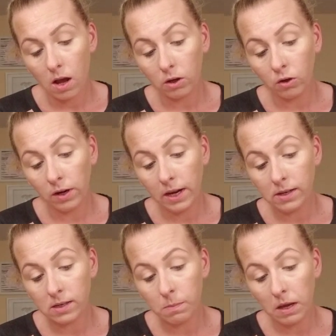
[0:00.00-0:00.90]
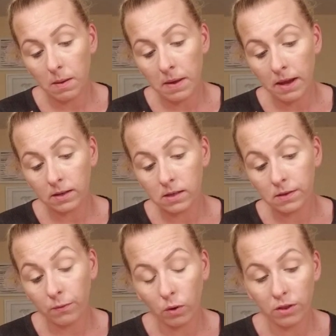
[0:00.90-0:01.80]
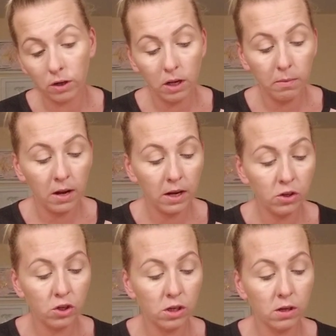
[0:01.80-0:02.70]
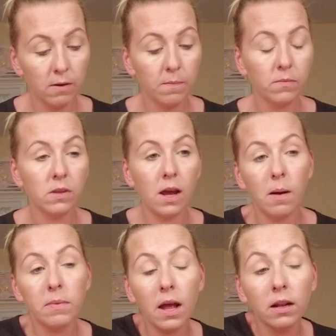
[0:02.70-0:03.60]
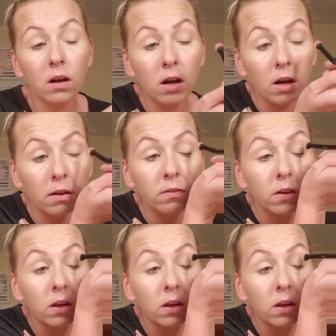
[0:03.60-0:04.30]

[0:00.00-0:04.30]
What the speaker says: Crease BMX 430 brush. Tap that off.